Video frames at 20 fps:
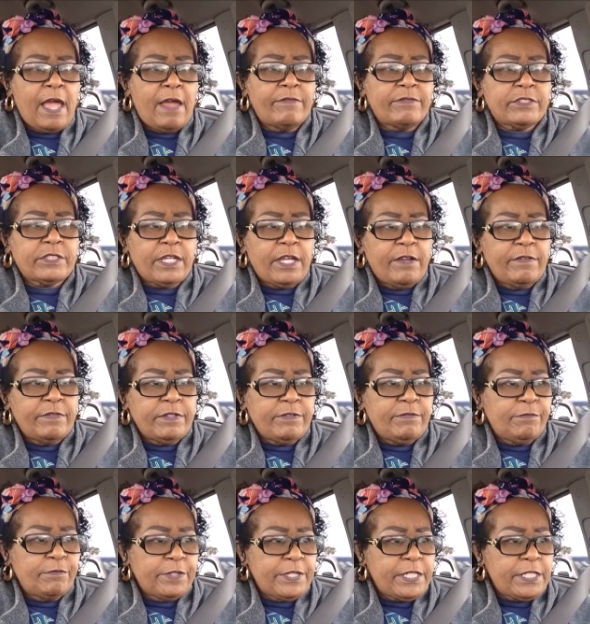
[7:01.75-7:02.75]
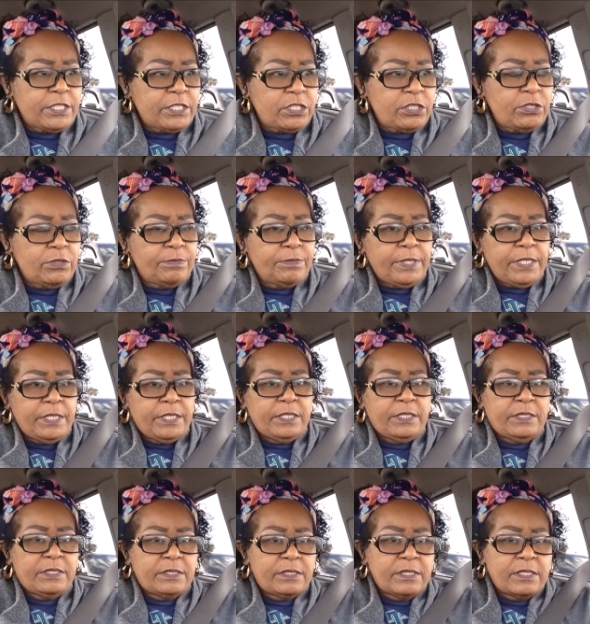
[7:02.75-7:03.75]
average of every freaking two
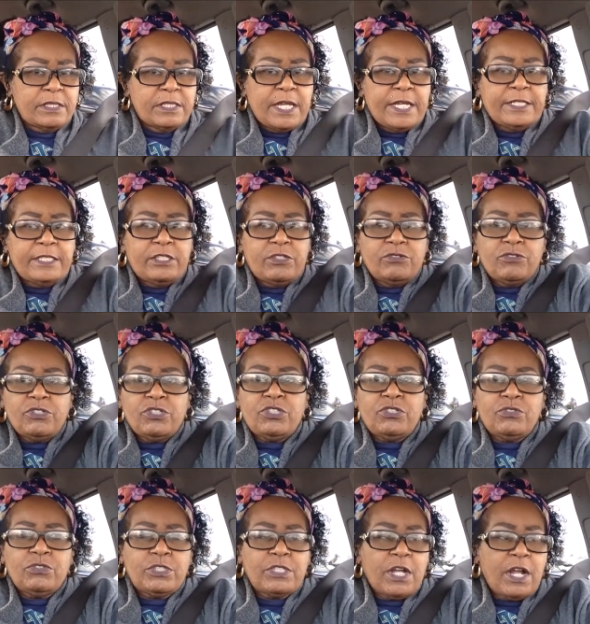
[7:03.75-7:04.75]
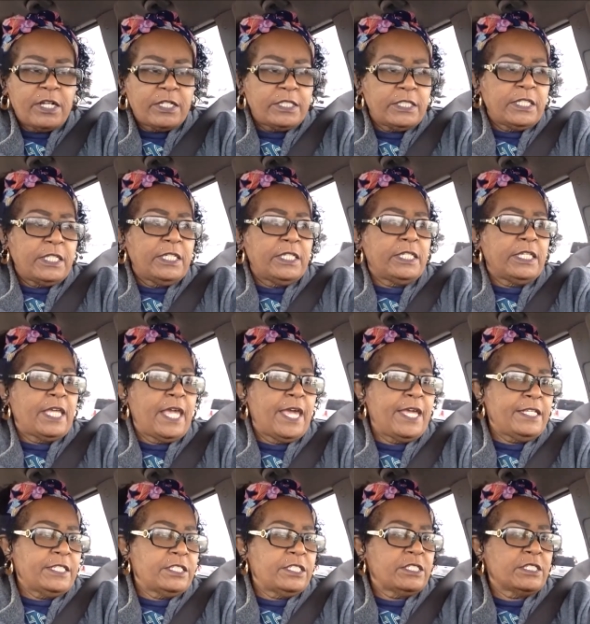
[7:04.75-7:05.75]
minutes. It's like soon as you start to get
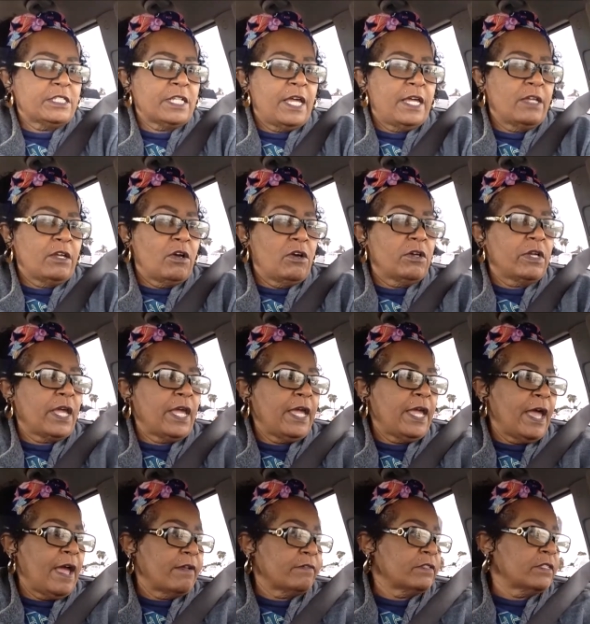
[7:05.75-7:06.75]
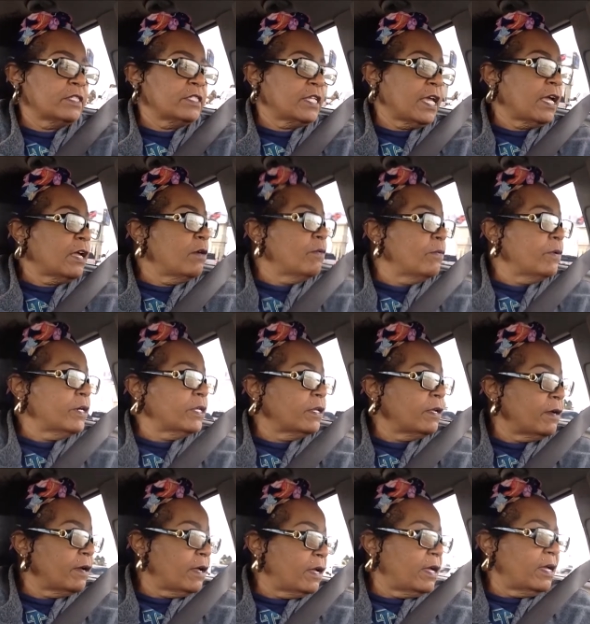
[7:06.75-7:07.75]
engaged, it's like okay, after the second one,
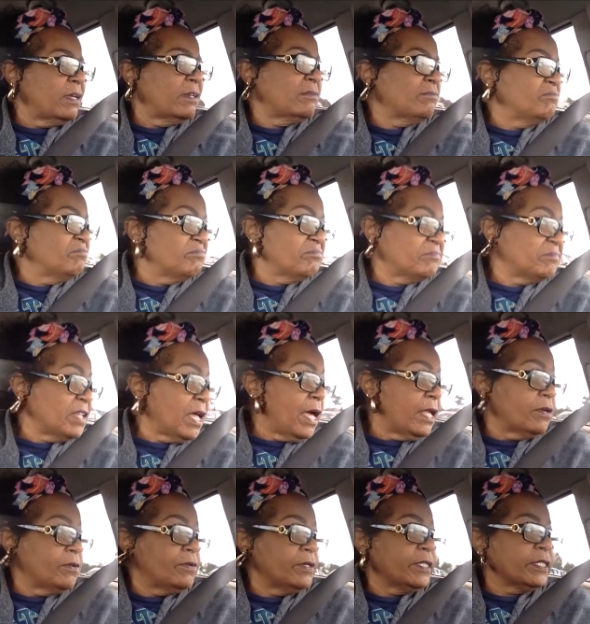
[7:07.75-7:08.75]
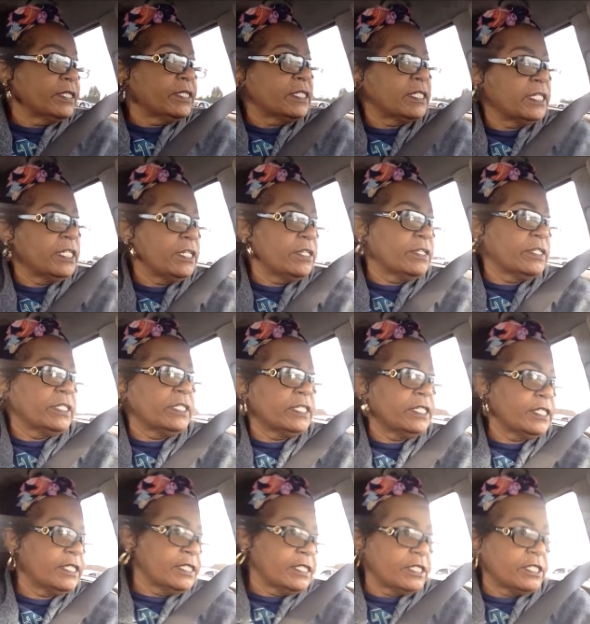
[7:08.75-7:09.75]
I don't want to sit here and
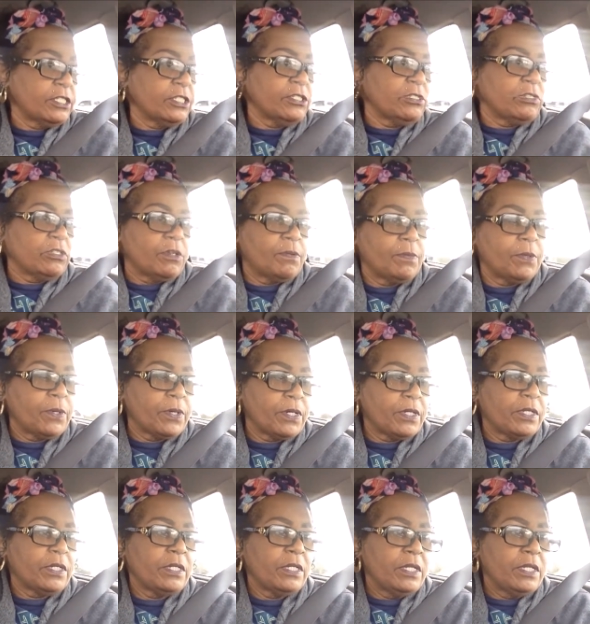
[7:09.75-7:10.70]
listen to you no more.